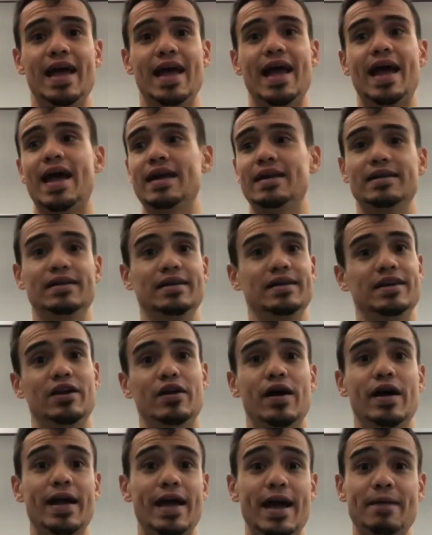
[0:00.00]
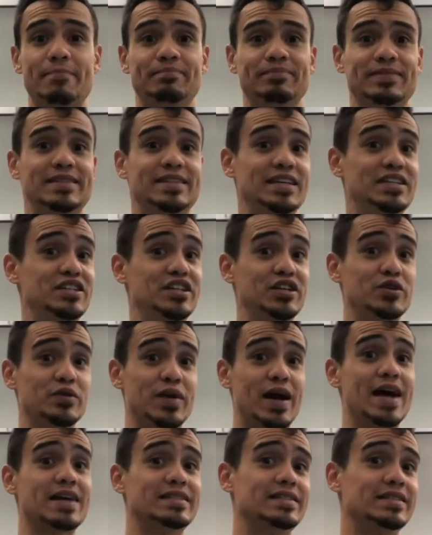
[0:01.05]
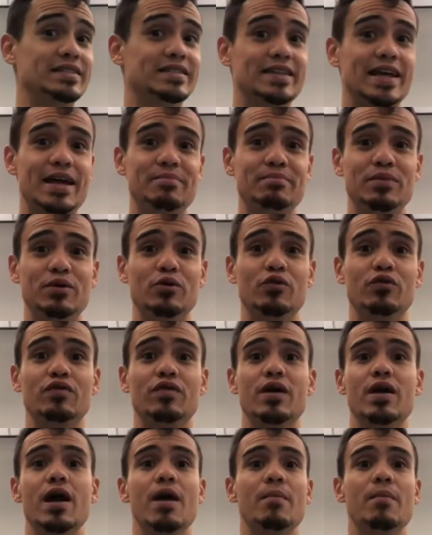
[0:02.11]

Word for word: And here I am teaching you guys the same move.